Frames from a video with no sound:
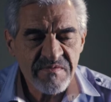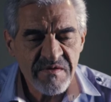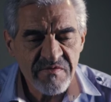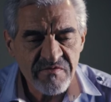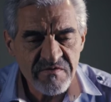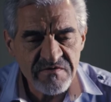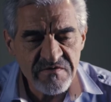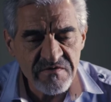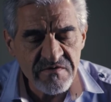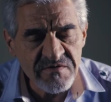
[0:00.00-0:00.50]

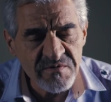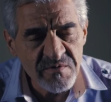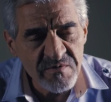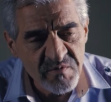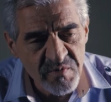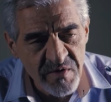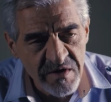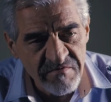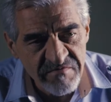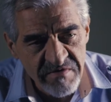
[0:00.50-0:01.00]
the shoes were
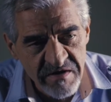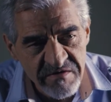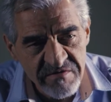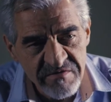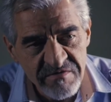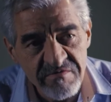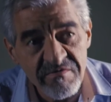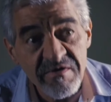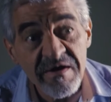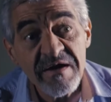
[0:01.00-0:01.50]

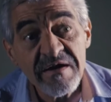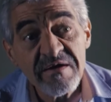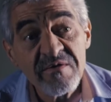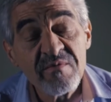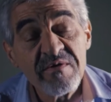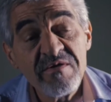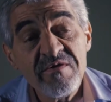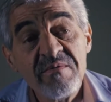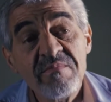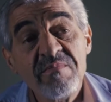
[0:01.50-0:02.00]
1200 rand
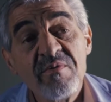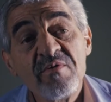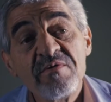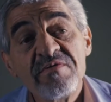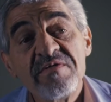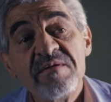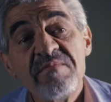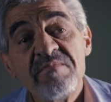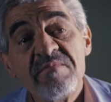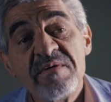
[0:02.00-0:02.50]
when you
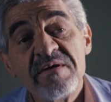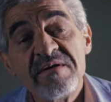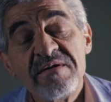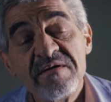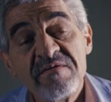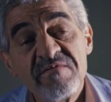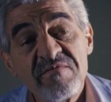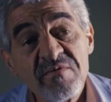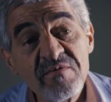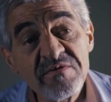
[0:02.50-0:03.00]
bought them,
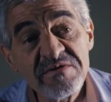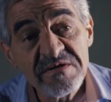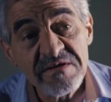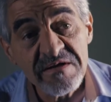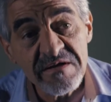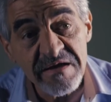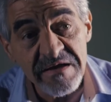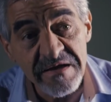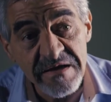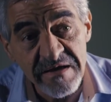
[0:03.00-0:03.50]
but
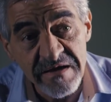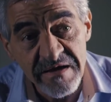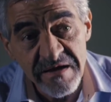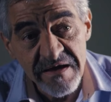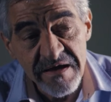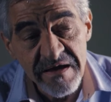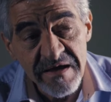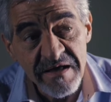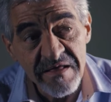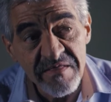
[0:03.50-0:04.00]
unfortunately,
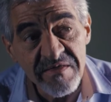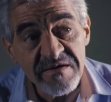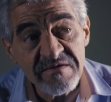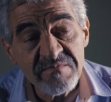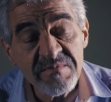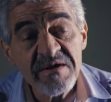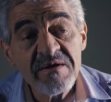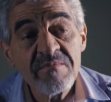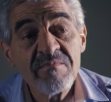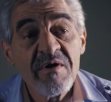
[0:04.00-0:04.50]
there's
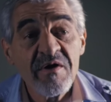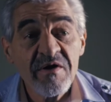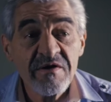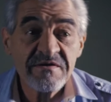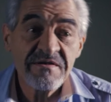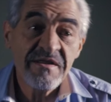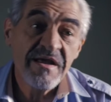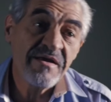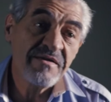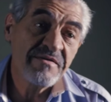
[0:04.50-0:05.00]
been a
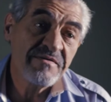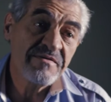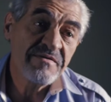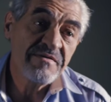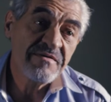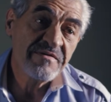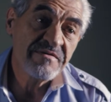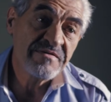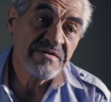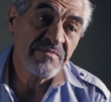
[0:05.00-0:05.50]

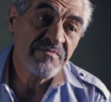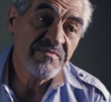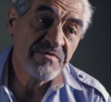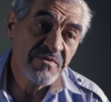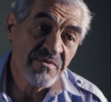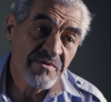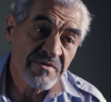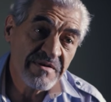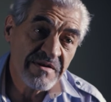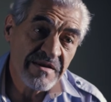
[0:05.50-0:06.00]
markdown
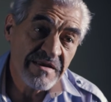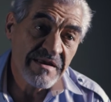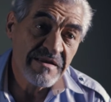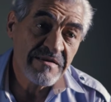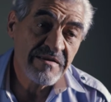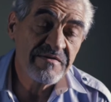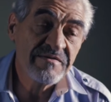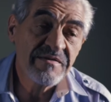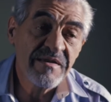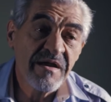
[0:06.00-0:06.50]
subsequently,
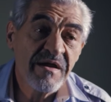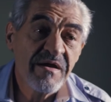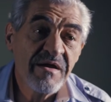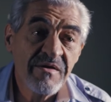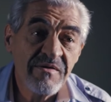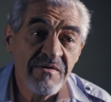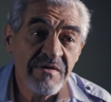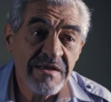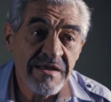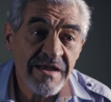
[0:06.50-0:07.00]
and it's now
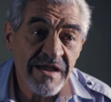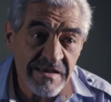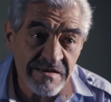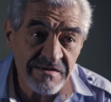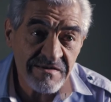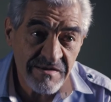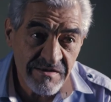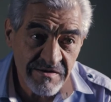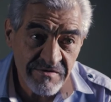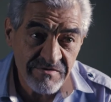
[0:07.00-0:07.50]
only
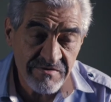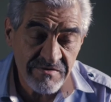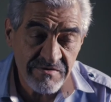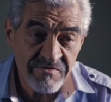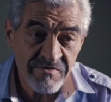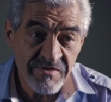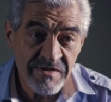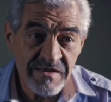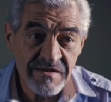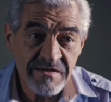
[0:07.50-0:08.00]

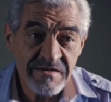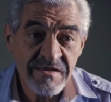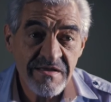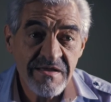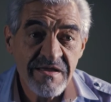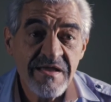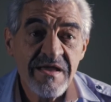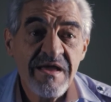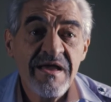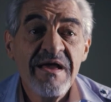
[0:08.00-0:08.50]
800 rand.
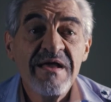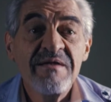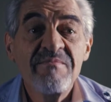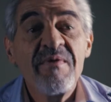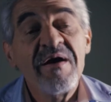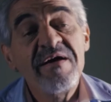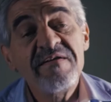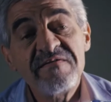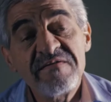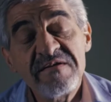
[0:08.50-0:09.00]
And
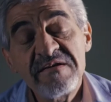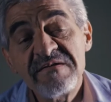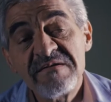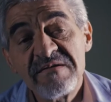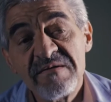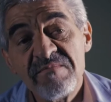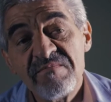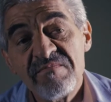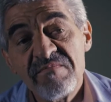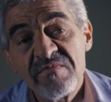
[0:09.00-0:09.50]
my
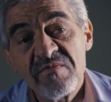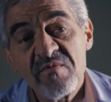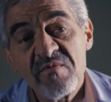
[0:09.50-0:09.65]
system